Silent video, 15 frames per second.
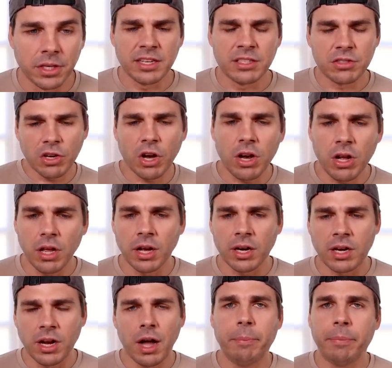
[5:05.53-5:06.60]
I saw
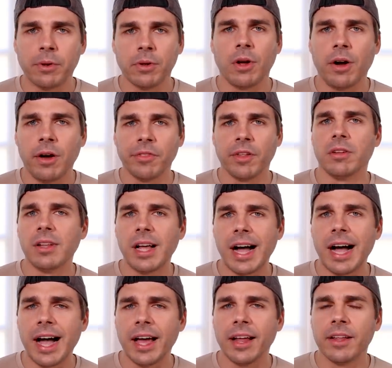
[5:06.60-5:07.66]
a couple on the
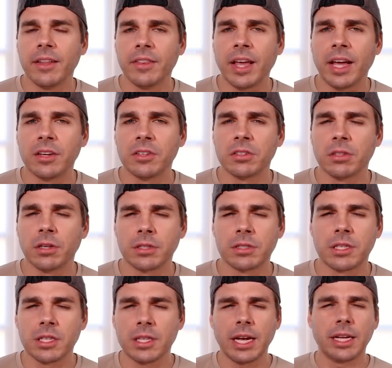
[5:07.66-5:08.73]
lot that just looked
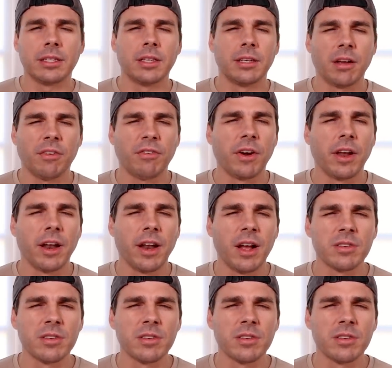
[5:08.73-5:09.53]
slightly different.